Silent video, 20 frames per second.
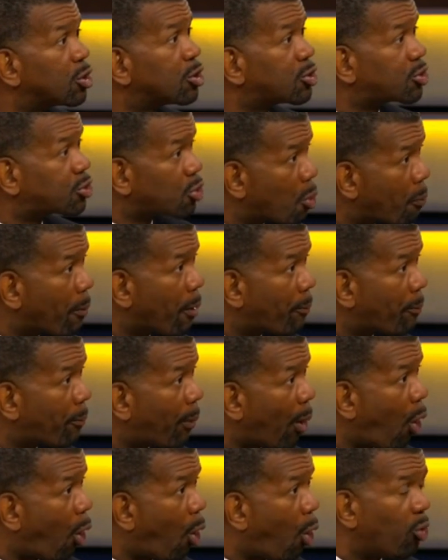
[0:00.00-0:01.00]
Super
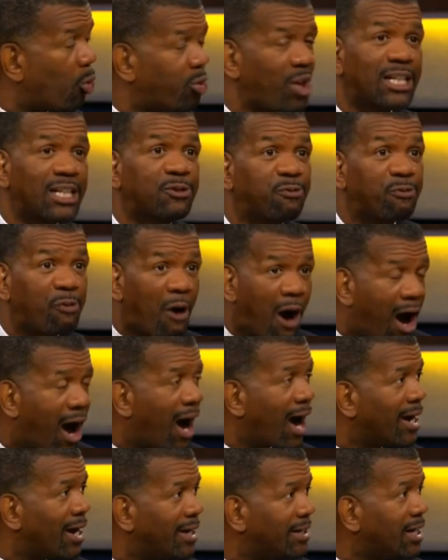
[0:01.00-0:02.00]
Bowl. That's
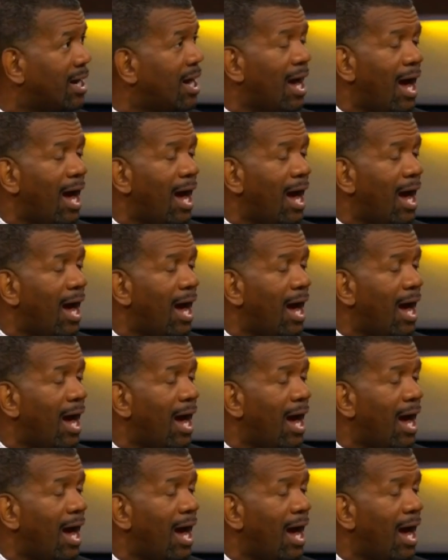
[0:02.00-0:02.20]
fine.